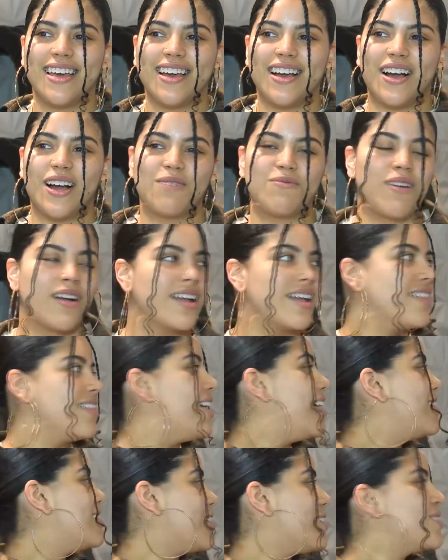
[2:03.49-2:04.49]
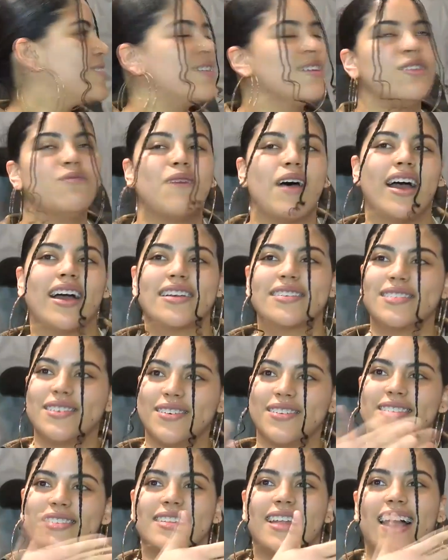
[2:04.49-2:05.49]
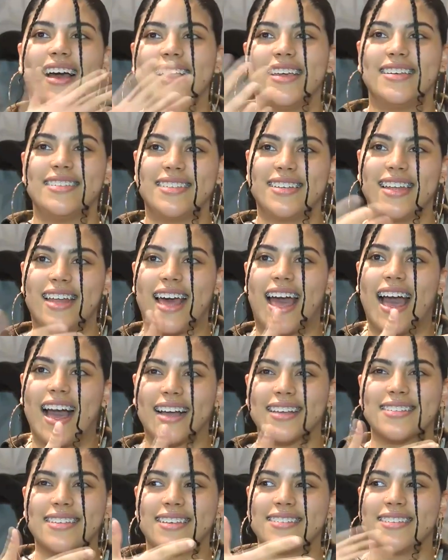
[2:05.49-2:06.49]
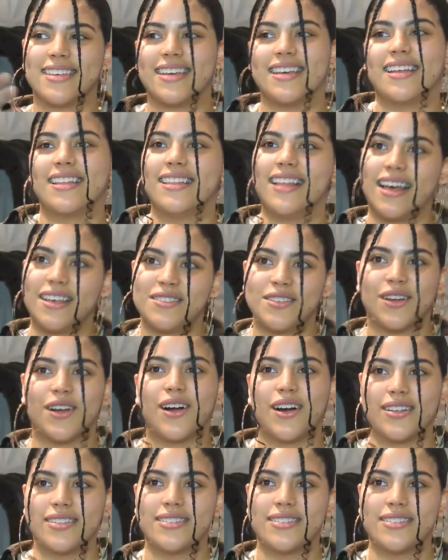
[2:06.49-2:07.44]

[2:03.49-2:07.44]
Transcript: Our parking lot is also in the back, so it's not easy to access it unless you're on